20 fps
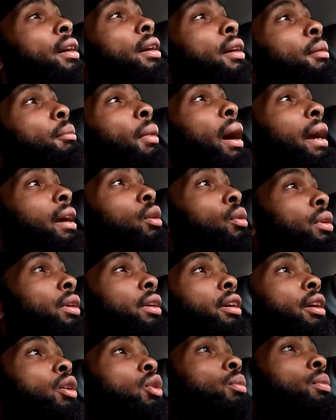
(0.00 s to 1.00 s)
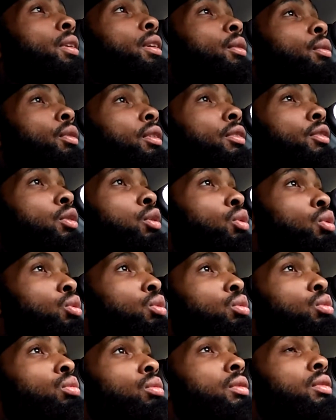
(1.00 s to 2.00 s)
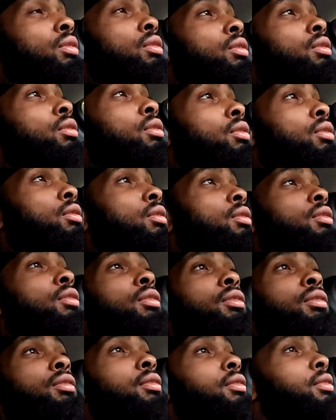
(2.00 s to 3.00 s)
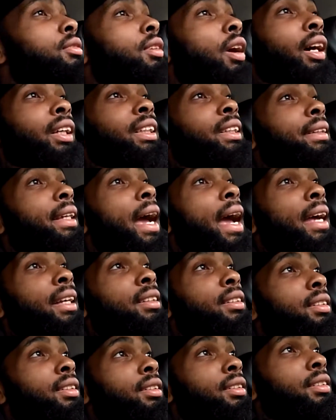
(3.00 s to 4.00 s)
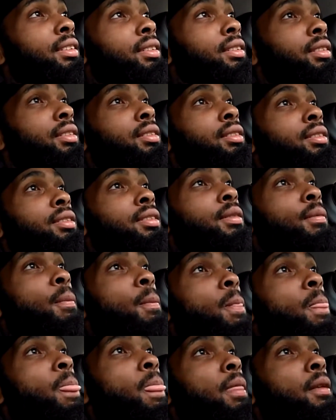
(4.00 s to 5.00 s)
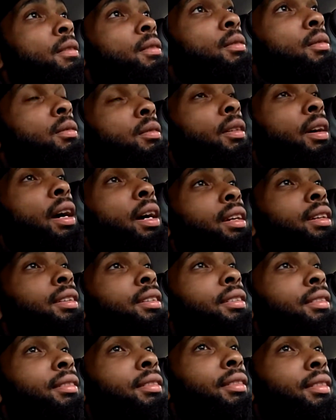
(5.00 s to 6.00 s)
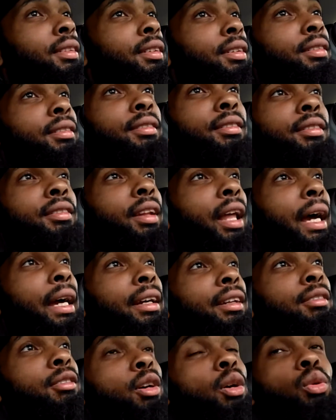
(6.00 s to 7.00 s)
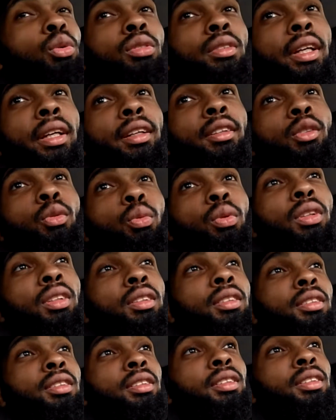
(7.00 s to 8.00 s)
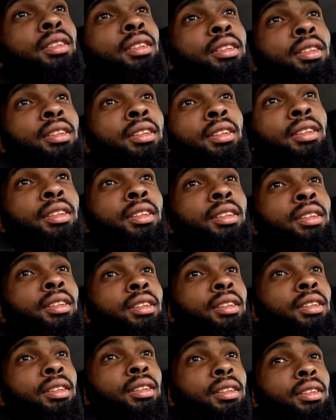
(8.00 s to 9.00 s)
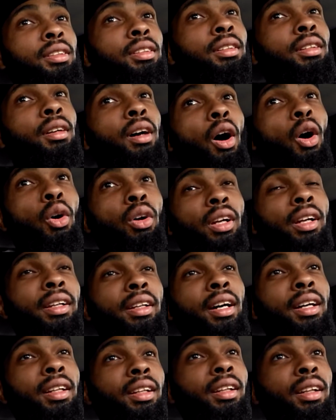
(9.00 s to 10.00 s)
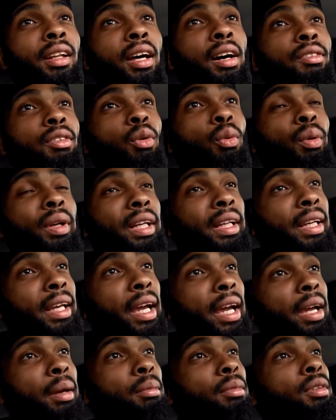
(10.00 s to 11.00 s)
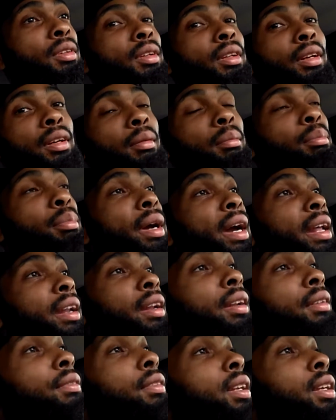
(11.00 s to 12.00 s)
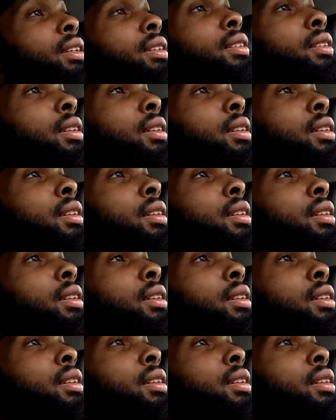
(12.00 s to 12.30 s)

Michael and Kobe were two assassins, right? Like, those niggas was on another level when it came to the competitiveness and the